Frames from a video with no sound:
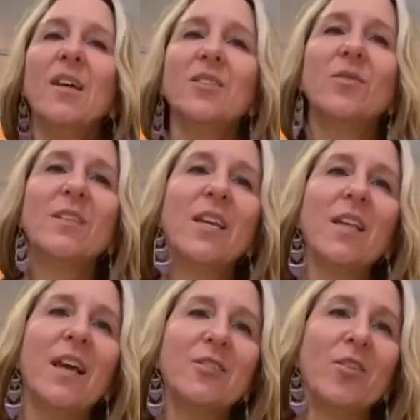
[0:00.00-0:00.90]
So it's going to
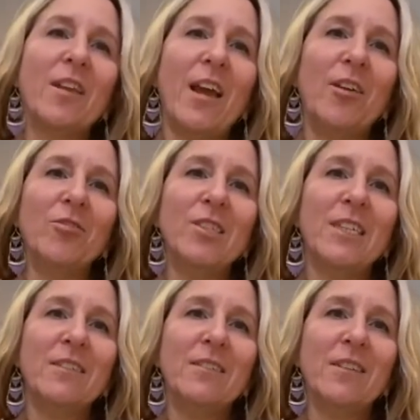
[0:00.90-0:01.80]
collect all that
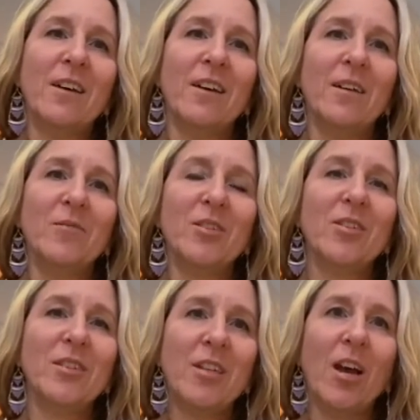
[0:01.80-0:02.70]
energy. It's a
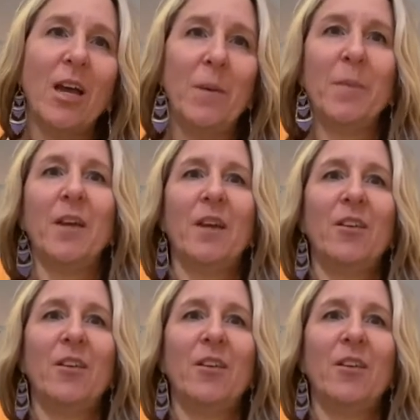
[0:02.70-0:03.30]
good time.